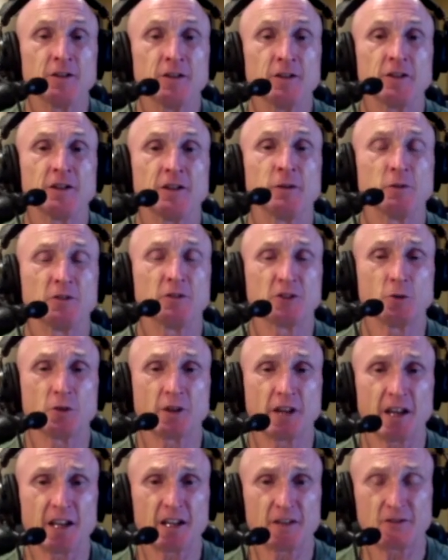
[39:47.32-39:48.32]
it was
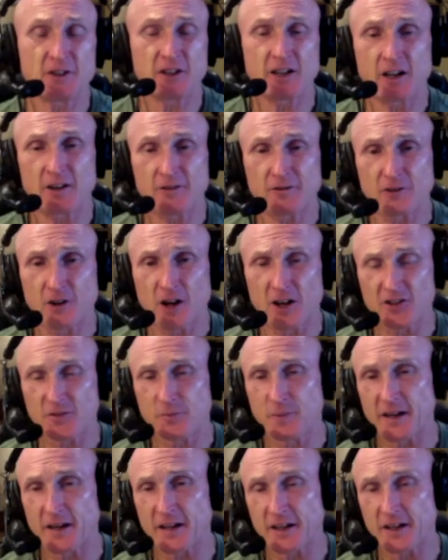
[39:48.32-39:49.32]
okay if you got
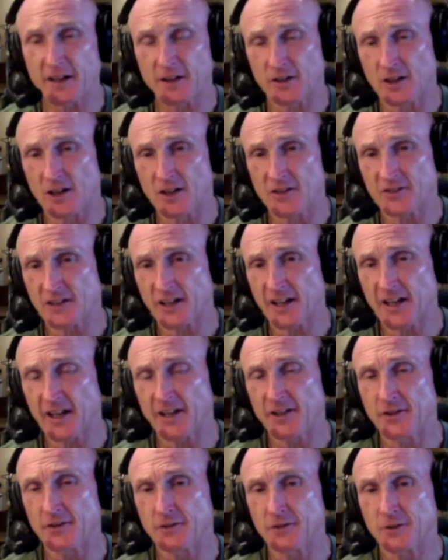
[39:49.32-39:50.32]
frostbite and lost a hand,